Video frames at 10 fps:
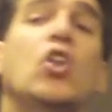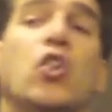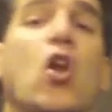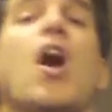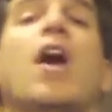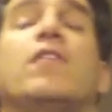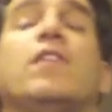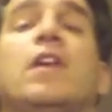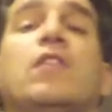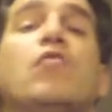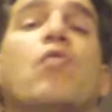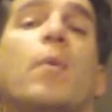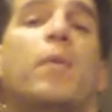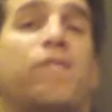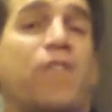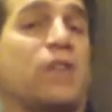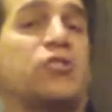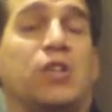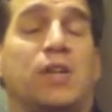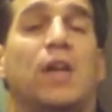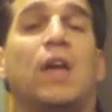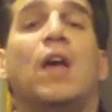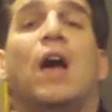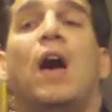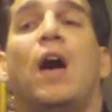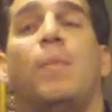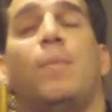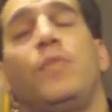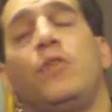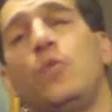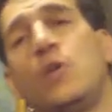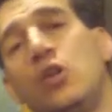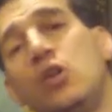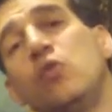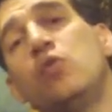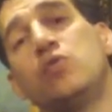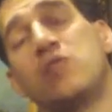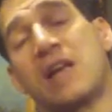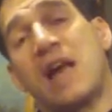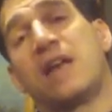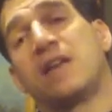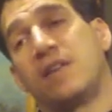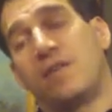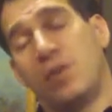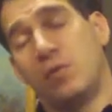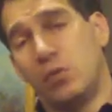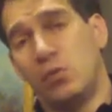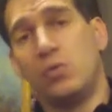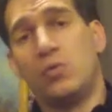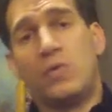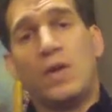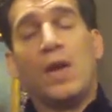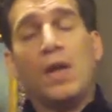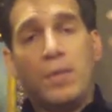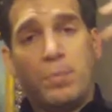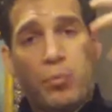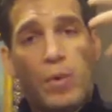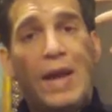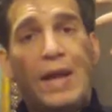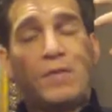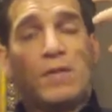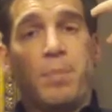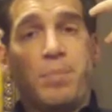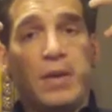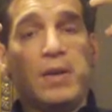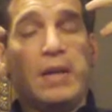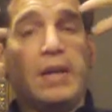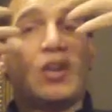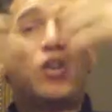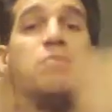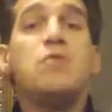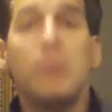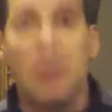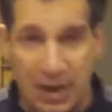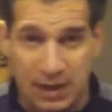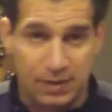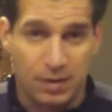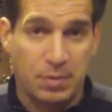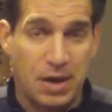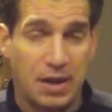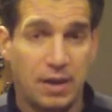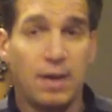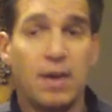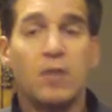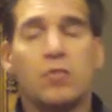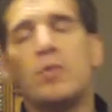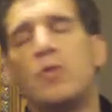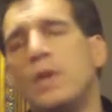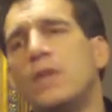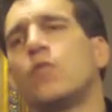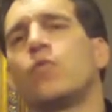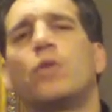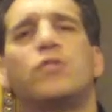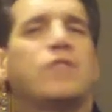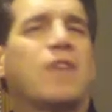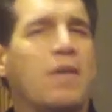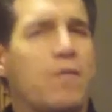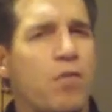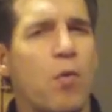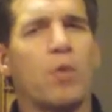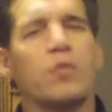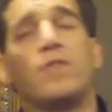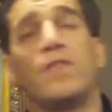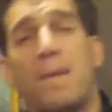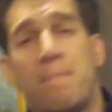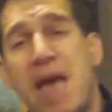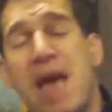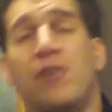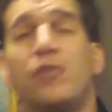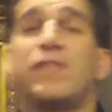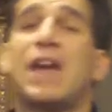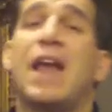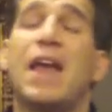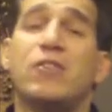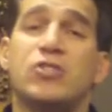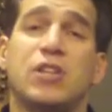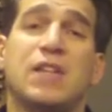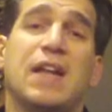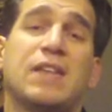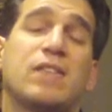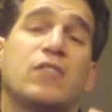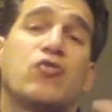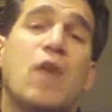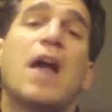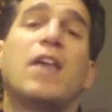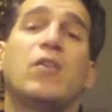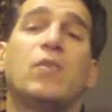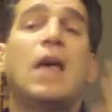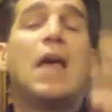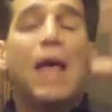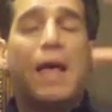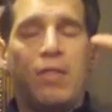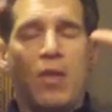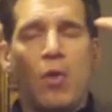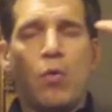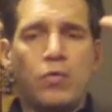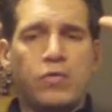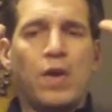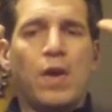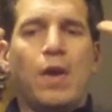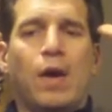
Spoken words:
lost its normal function. You would lose the connectivity, you would lose the brain's ability to communicate to the body. So when you read those words, you've got force, you've got matter, you've got energy, and that's the triune, and those